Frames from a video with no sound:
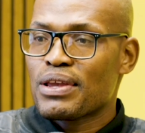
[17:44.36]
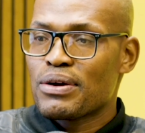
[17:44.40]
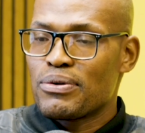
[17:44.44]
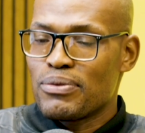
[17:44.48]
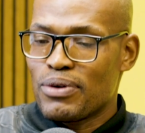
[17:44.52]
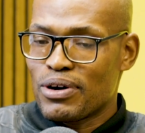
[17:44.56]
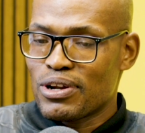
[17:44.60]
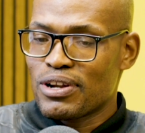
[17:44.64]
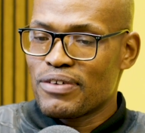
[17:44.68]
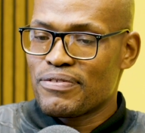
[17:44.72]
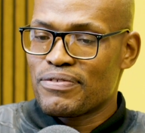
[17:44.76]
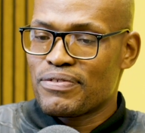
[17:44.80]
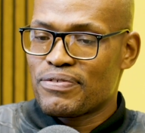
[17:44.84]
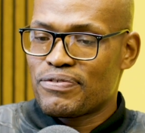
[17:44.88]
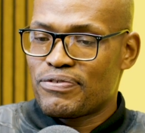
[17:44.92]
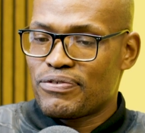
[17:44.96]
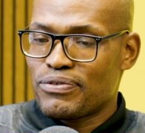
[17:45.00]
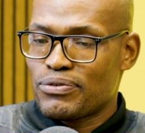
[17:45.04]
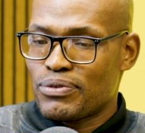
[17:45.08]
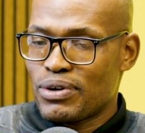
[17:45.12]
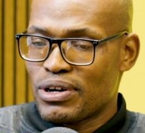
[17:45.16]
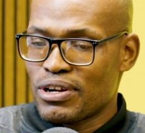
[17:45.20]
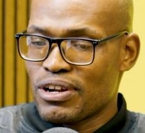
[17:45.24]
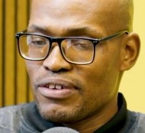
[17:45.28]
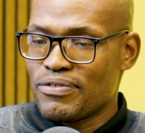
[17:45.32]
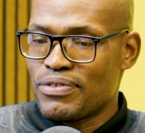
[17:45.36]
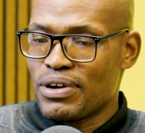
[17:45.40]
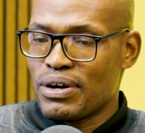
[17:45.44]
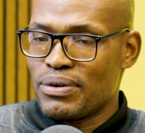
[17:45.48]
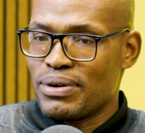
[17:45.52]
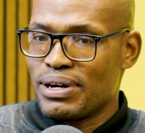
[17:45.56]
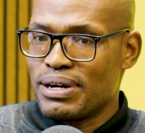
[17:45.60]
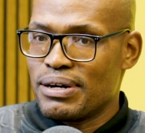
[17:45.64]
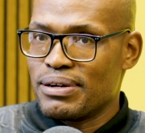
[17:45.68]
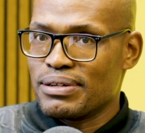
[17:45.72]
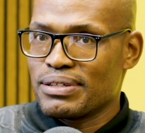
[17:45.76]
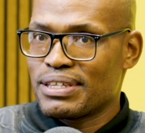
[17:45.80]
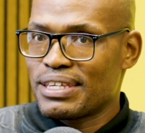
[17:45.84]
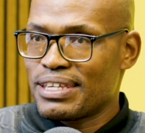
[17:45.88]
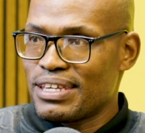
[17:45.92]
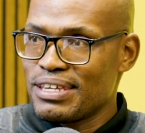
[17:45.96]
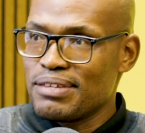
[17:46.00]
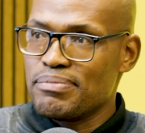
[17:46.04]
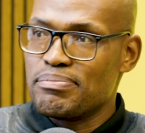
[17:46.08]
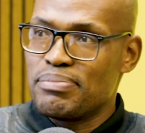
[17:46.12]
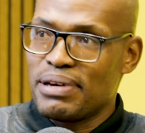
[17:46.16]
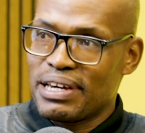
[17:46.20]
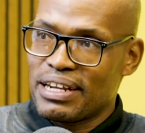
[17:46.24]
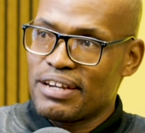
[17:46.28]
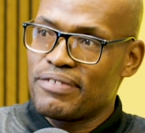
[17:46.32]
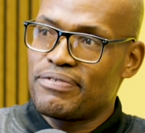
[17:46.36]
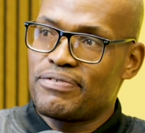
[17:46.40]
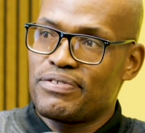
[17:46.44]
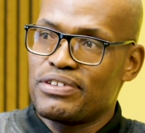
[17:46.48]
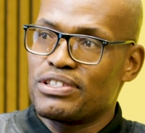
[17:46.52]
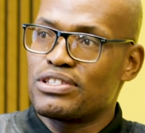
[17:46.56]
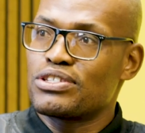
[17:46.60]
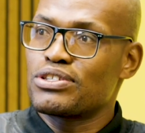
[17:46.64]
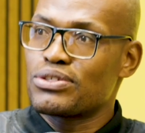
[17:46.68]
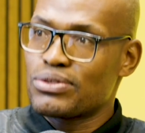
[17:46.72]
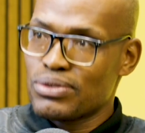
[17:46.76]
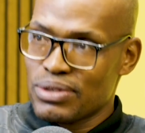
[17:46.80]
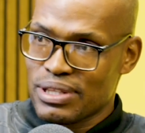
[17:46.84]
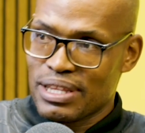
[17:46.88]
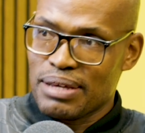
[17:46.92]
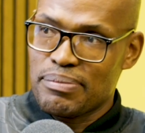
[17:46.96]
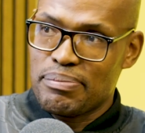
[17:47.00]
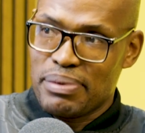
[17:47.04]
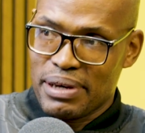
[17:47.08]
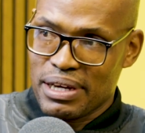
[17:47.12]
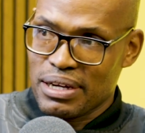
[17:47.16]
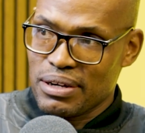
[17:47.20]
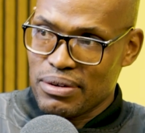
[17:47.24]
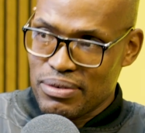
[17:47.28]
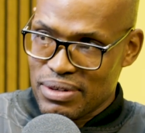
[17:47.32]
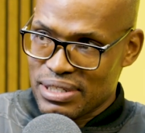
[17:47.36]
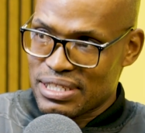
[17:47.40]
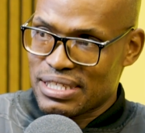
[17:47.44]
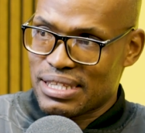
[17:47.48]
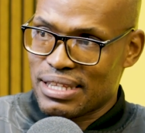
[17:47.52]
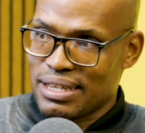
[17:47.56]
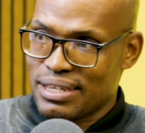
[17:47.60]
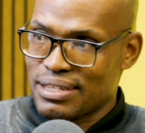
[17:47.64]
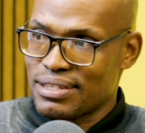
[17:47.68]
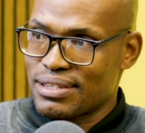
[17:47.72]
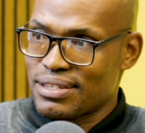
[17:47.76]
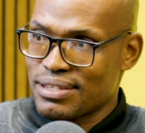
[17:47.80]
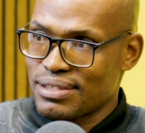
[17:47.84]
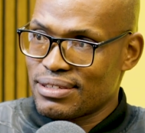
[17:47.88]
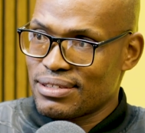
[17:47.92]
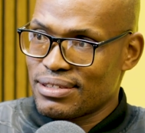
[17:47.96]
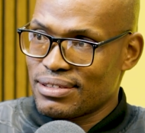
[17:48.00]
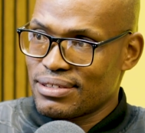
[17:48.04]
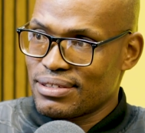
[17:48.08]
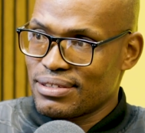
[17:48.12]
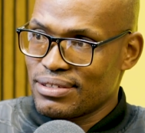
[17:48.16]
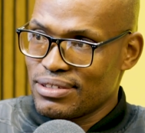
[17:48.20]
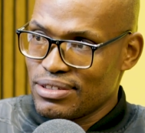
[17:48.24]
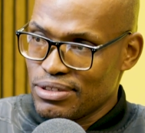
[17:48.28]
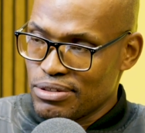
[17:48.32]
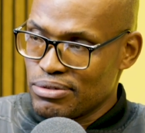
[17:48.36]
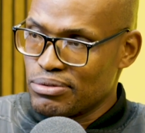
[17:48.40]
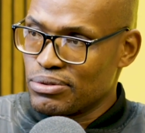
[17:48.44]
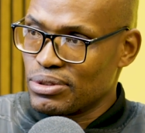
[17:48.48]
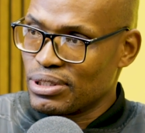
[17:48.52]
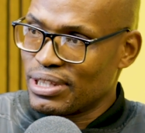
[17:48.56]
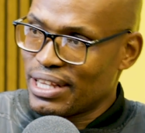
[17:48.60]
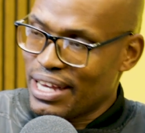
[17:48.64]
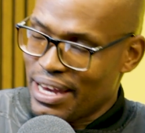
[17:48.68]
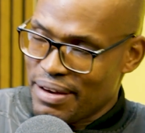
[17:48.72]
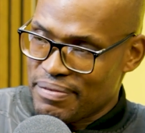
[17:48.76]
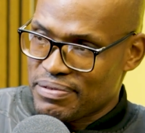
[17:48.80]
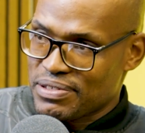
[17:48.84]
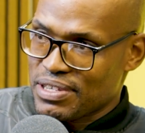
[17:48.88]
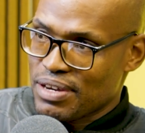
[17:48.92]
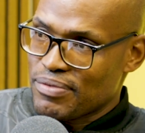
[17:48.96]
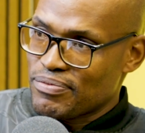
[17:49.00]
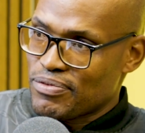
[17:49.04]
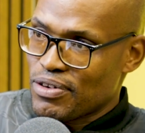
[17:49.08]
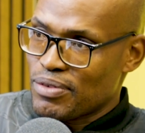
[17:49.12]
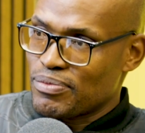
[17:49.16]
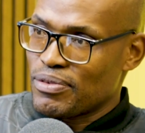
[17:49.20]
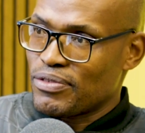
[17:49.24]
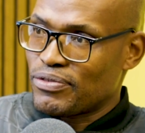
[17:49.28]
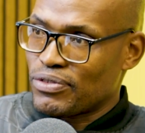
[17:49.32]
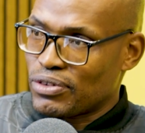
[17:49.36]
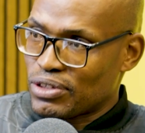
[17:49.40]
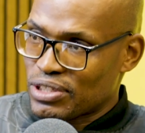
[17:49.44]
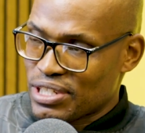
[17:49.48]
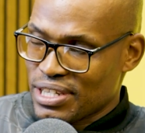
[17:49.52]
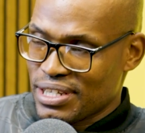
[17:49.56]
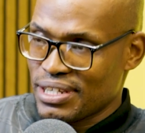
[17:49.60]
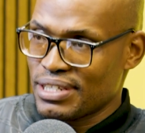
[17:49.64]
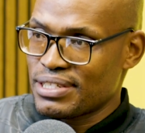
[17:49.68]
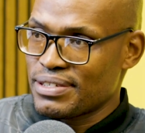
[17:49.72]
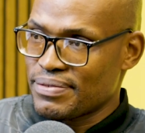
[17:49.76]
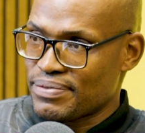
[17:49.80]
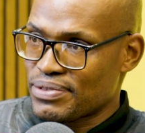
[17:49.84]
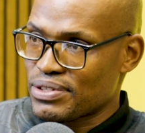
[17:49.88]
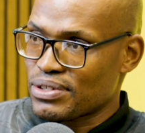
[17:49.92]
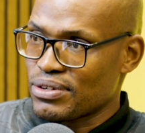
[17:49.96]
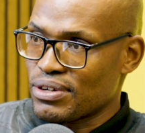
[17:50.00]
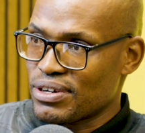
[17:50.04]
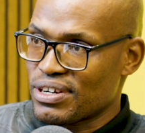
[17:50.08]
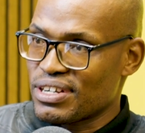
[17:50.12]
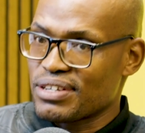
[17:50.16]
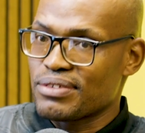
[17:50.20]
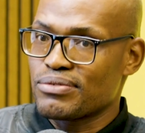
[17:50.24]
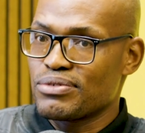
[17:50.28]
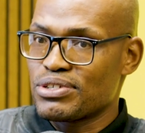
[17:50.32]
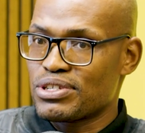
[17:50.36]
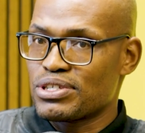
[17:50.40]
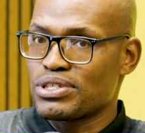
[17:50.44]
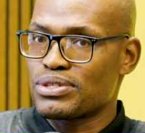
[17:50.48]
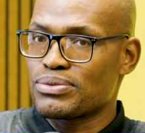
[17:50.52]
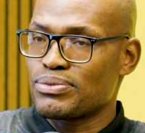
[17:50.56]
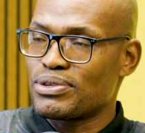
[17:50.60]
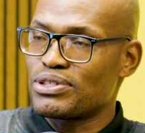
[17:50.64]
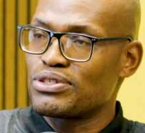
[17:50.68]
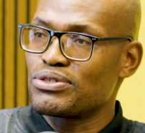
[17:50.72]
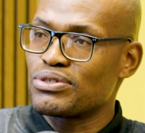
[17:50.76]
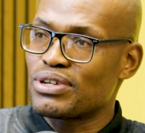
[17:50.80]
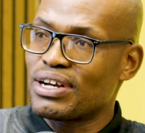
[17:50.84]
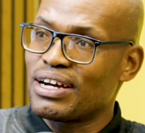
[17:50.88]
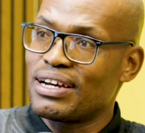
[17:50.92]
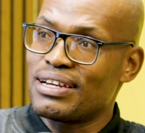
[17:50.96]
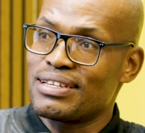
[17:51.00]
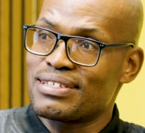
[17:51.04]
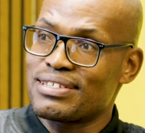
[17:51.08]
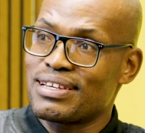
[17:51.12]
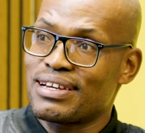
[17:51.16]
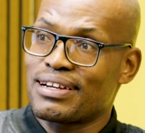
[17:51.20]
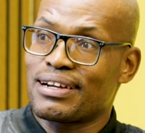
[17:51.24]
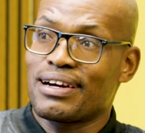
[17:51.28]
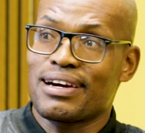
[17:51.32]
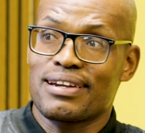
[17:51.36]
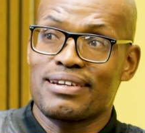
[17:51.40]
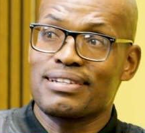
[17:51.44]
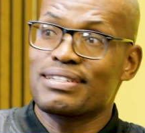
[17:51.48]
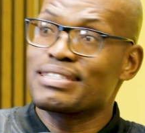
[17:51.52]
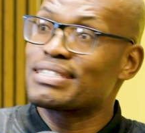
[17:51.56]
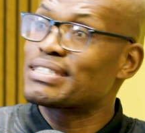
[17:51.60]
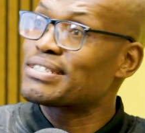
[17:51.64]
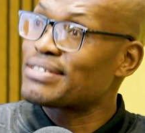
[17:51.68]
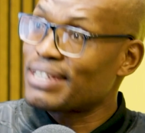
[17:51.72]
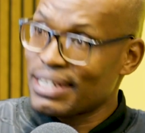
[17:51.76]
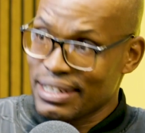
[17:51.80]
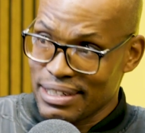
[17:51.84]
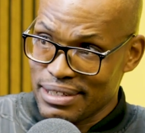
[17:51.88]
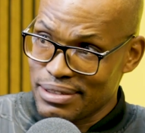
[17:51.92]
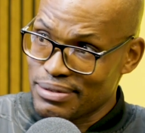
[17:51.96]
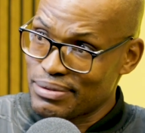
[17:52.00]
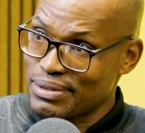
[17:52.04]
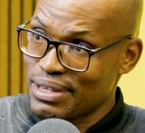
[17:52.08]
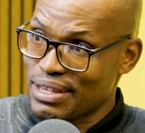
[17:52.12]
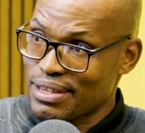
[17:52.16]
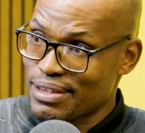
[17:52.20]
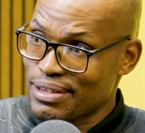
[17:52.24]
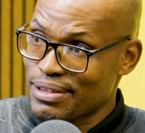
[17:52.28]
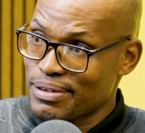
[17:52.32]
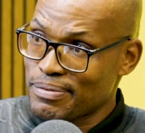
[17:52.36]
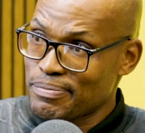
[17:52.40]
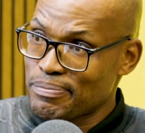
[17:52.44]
One of our key benefits to the bank was that you will have some form of alternative scoring, which is what you guys are currently struggling with.